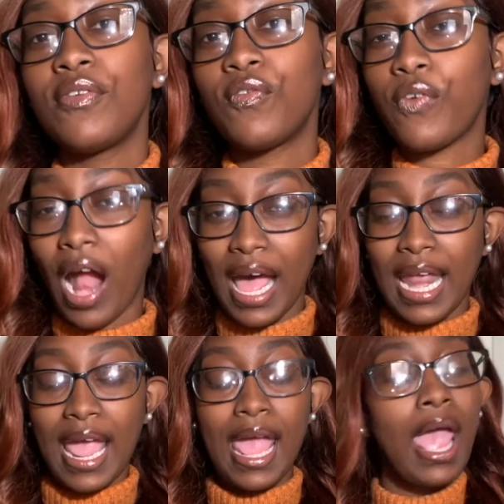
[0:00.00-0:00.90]

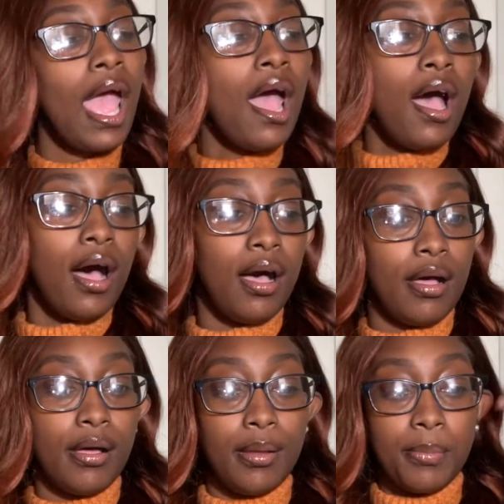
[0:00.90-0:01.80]
Friday.
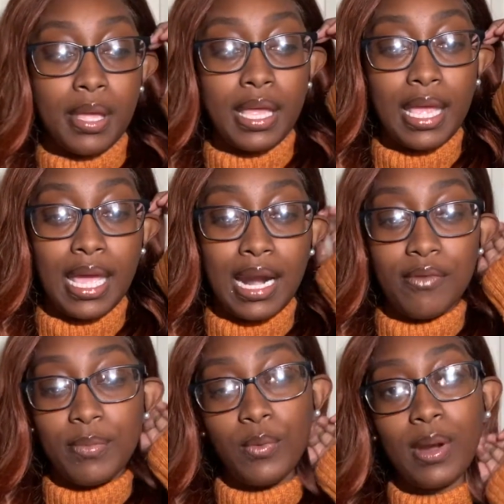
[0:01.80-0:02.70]
And I've
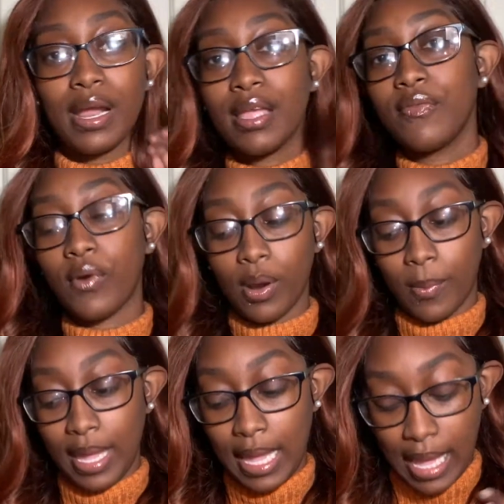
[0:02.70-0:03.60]
been wearing it for a
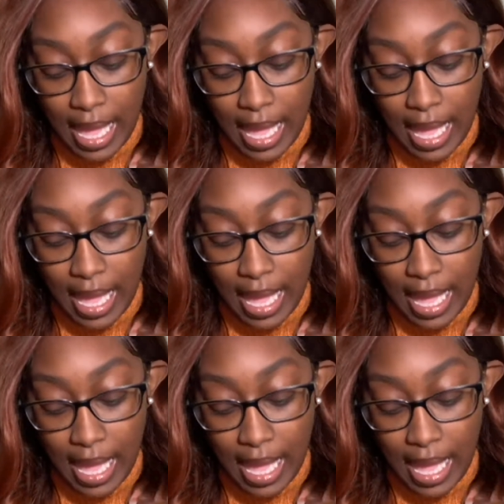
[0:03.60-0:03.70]
week,